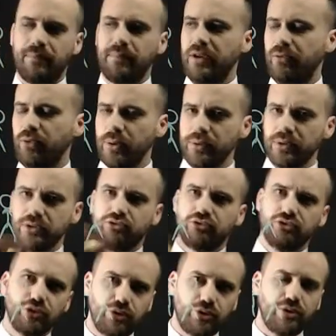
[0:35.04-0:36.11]
If we were to
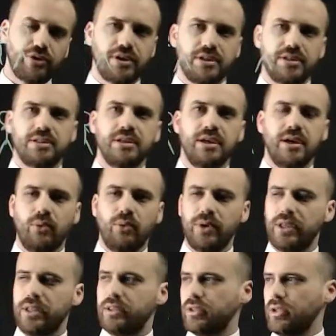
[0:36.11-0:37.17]
draw this
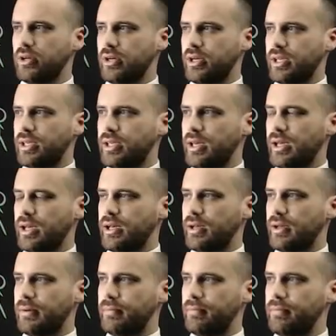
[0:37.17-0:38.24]
with like
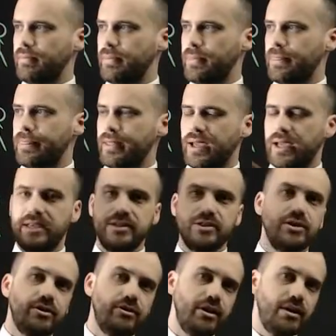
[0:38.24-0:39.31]
a
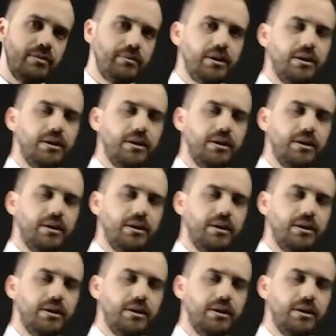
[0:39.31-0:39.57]
histogram,